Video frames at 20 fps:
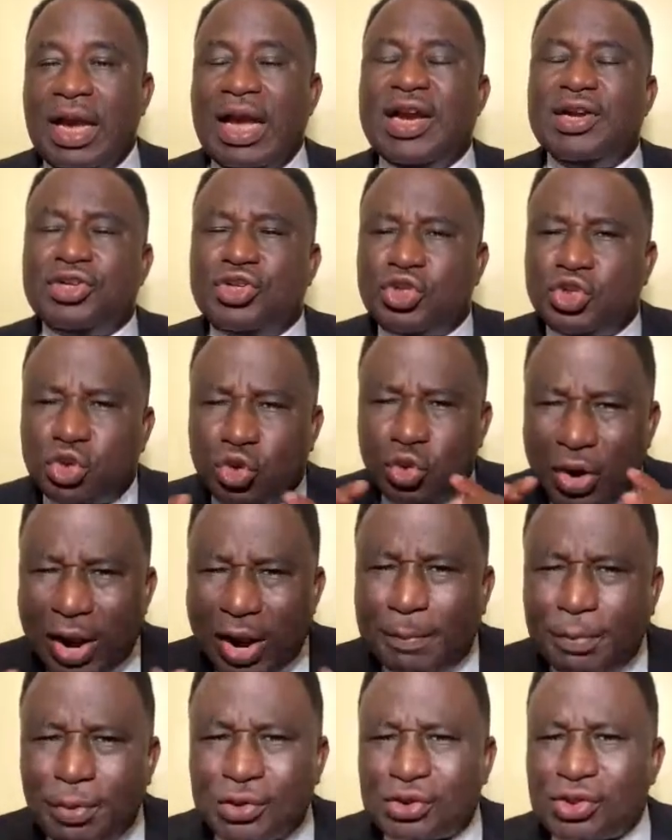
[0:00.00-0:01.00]
A
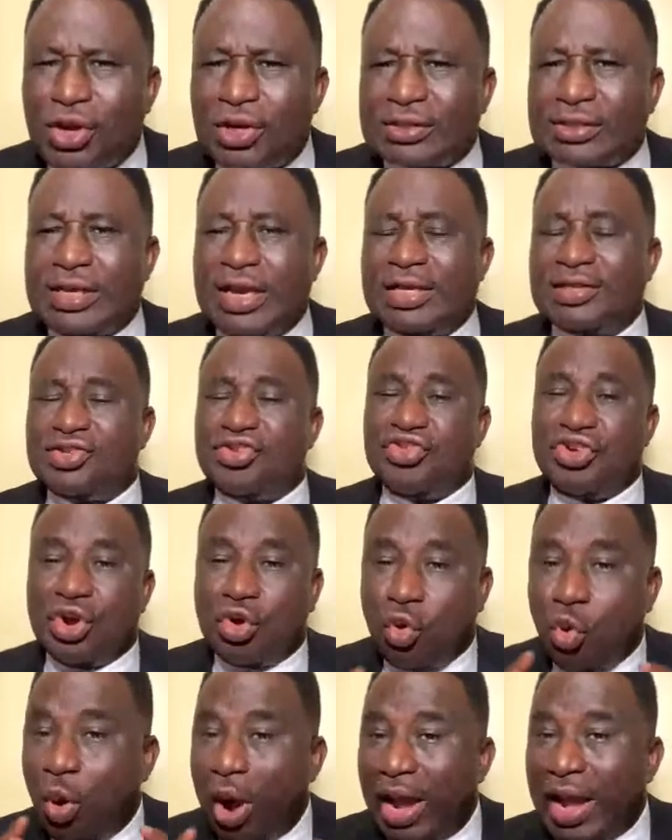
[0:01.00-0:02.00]
durable success
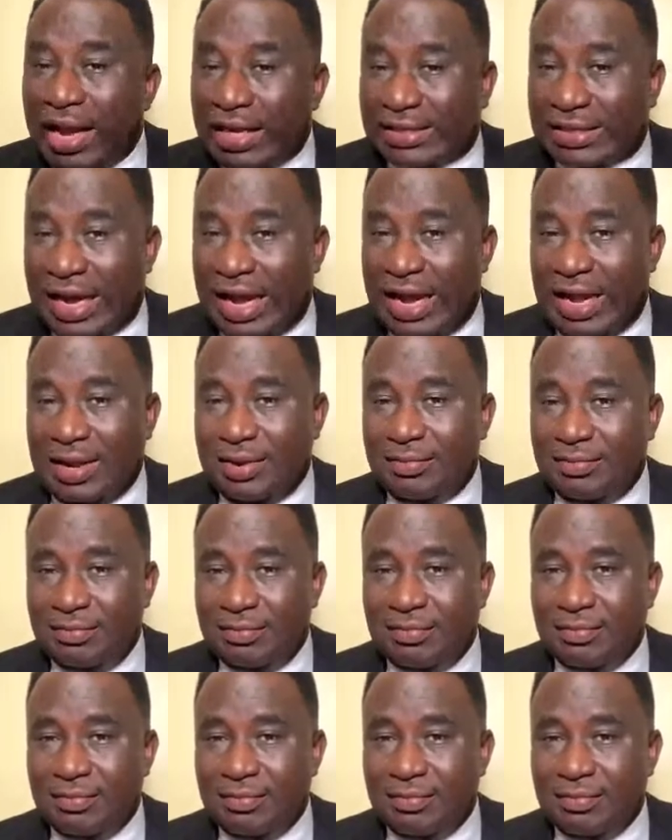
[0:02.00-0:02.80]
requires time.